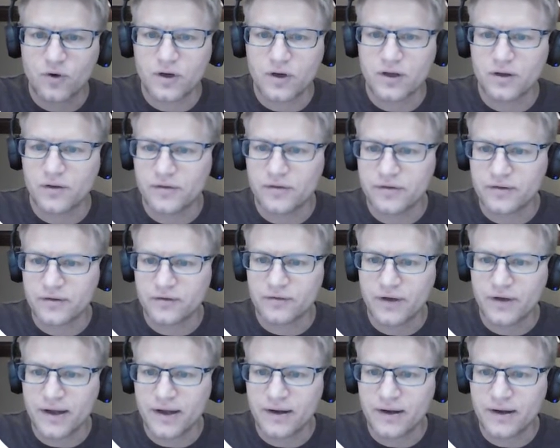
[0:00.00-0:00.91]
more closer to
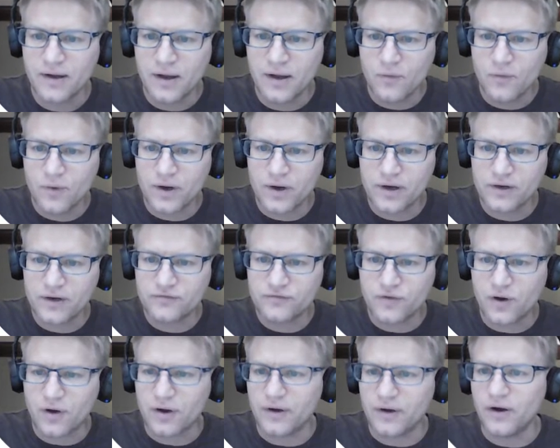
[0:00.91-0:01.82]
red. We're going to draw,